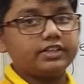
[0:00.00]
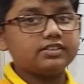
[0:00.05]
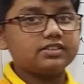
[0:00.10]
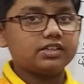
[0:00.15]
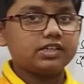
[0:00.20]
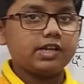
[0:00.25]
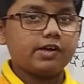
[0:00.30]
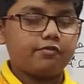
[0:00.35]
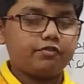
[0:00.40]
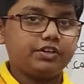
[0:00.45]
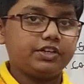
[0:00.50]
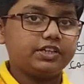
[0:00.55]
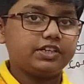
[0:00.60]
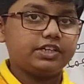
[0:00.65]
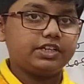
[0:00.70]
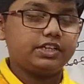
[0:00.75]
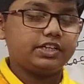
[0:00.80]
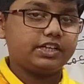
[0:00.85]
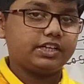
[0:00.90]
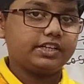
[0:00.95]
is indefinite
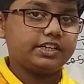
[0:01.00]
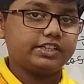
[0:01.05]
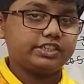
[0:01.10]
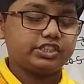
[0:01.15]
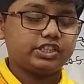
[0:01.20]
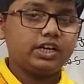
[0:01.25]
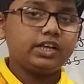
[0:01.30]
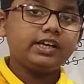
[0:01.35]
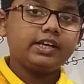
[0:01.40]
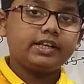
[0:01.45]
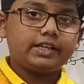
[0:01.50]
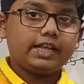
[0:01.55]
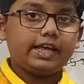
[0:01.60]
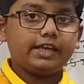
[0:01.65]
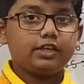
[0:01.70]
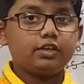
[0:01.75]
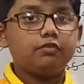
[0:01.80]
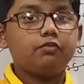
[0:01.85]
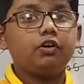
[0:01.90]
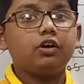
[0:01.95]
integration.
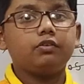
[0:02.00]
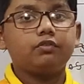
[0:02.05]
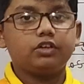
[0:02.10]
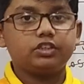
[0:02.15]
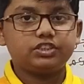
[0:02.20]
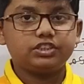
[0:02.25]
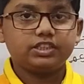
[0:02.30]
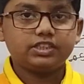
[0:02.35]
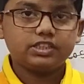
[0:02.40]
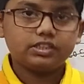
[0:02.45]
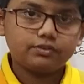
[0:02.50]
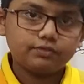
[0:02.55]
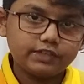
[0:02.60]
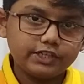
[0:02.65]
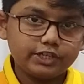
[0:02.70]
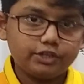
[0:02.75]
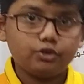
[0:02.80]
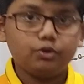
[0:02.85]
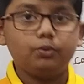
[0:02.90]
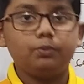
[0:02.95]
Thank you for watching this
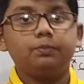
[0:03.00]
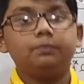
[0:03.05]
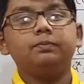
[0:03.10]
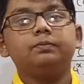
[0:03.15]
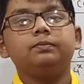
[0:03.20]
video.